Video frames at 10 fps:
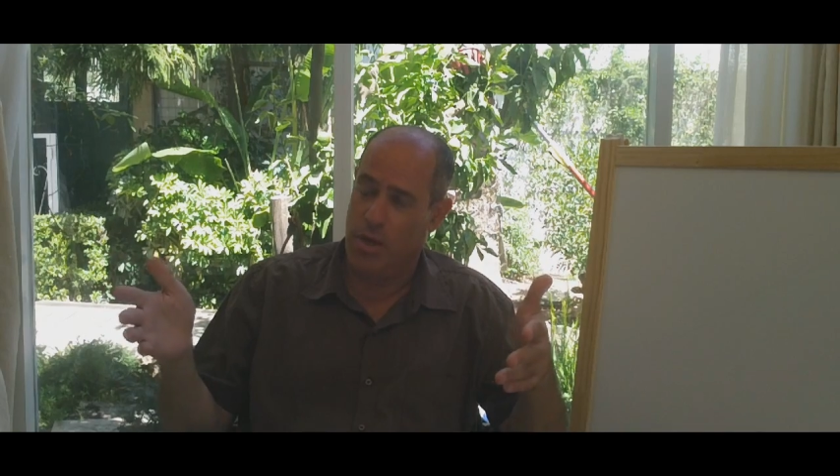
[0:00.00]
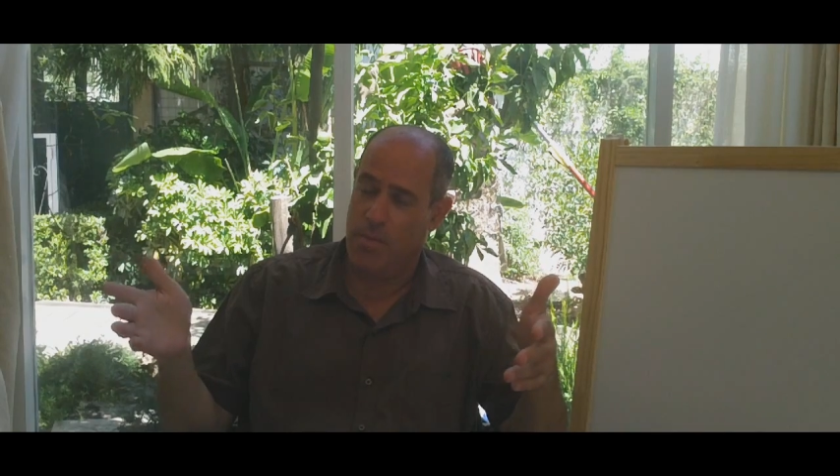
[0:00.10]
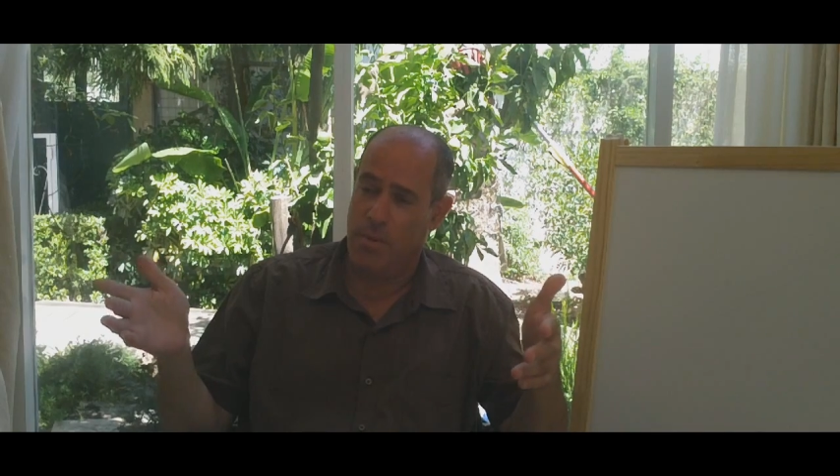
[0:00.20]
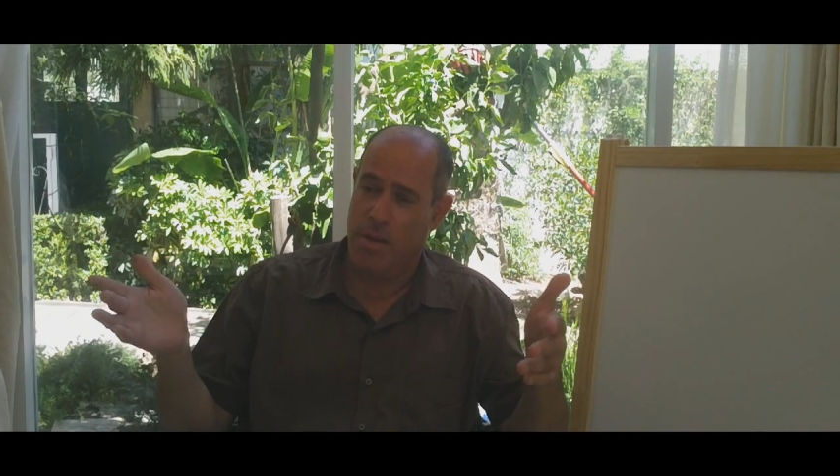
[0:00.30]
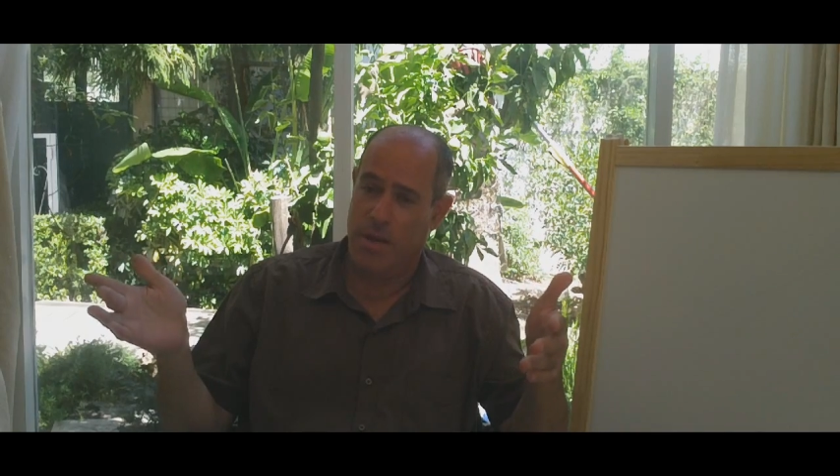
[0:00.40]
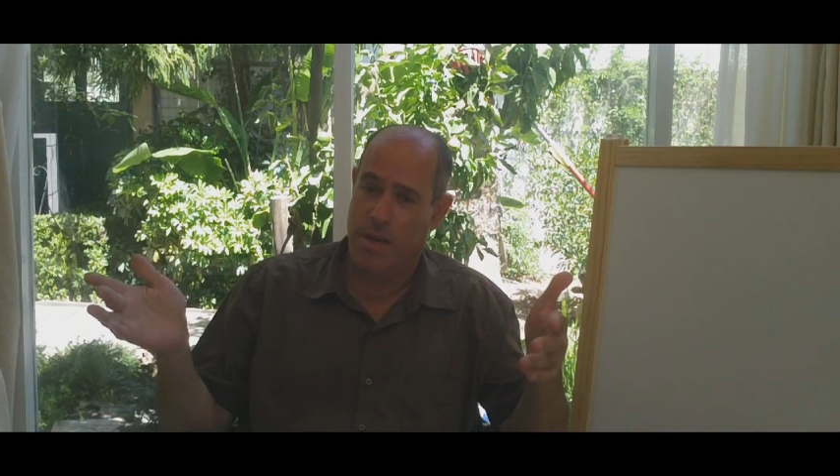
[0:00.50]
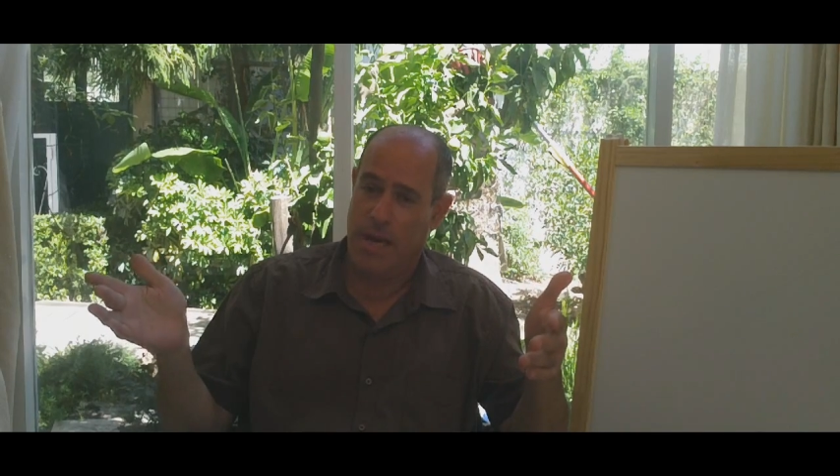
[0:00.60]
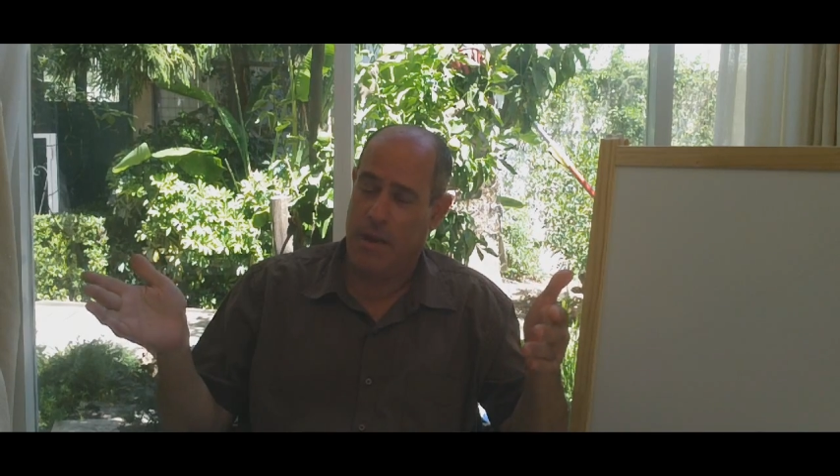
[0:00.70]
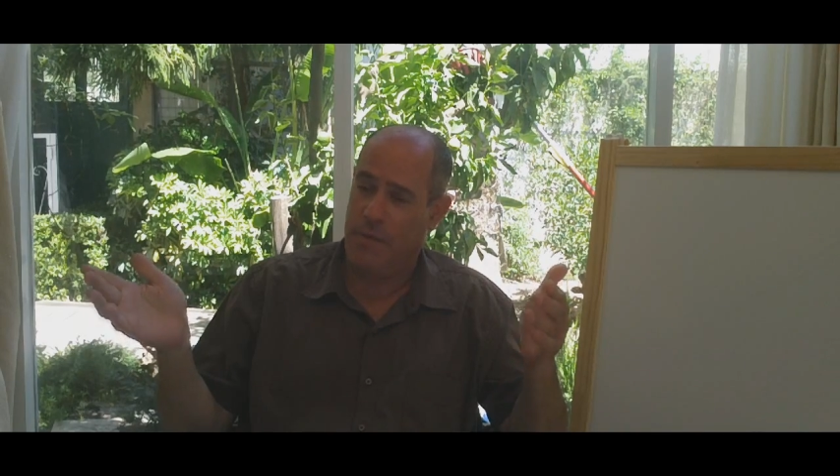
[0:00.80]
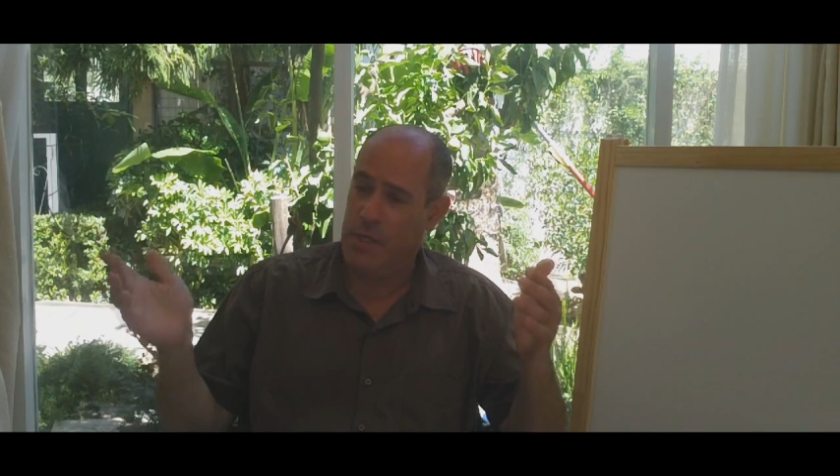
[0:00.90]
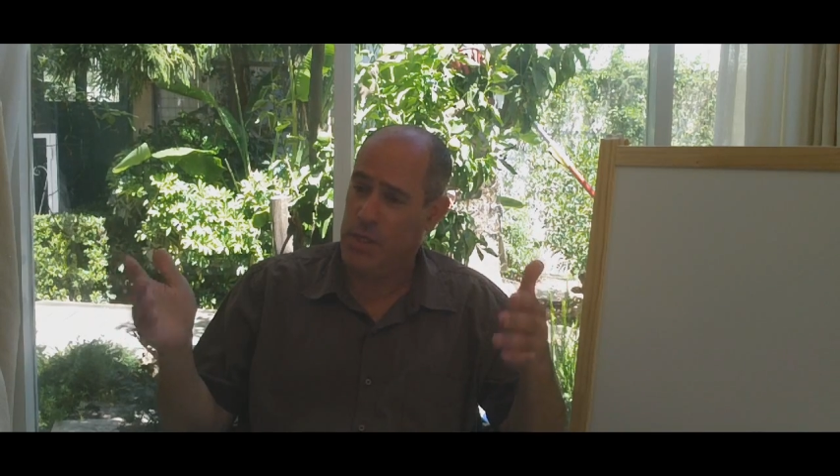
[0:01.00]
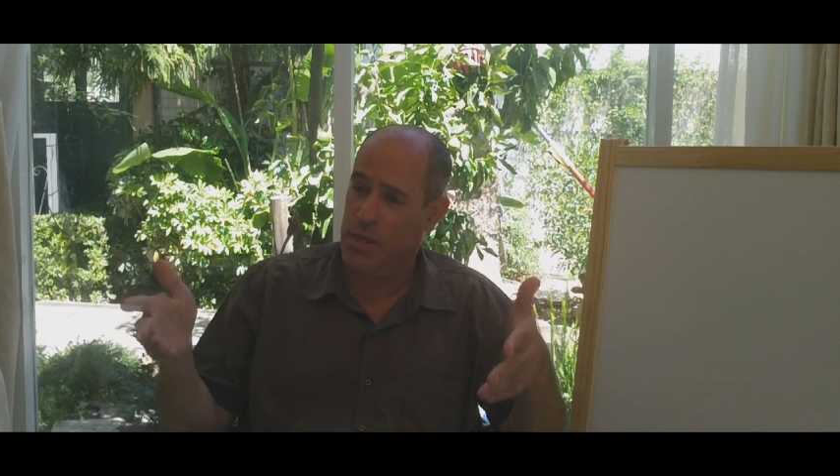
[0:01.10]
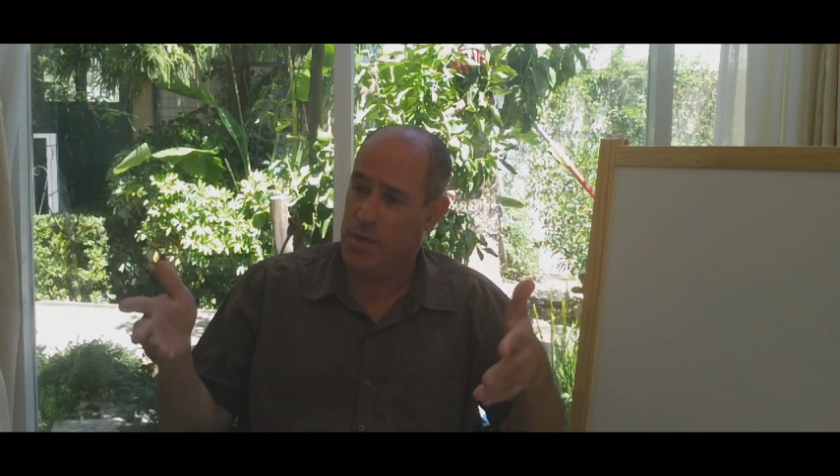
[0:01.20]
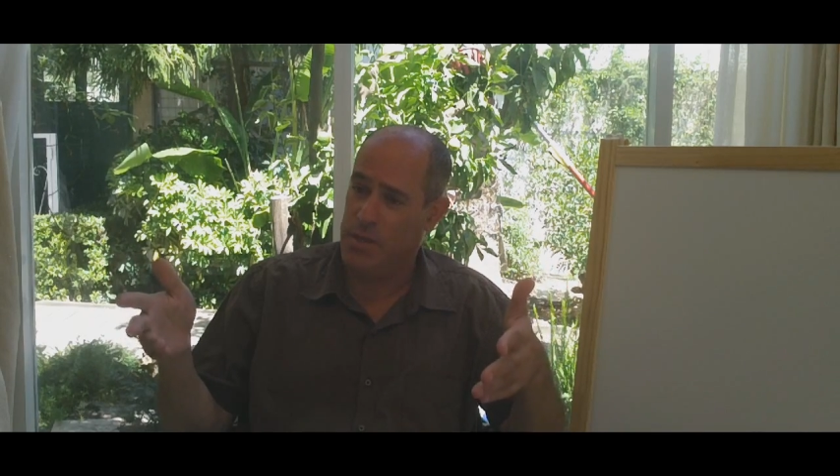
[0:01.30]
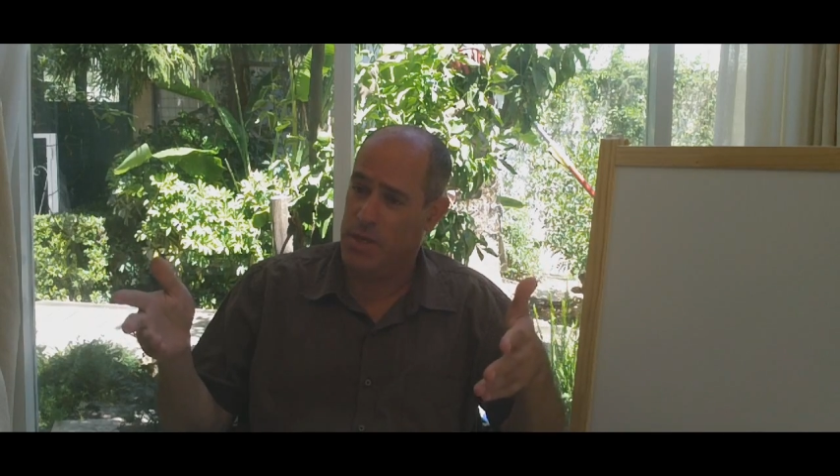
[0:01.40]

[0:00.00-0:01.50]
can be life incidents,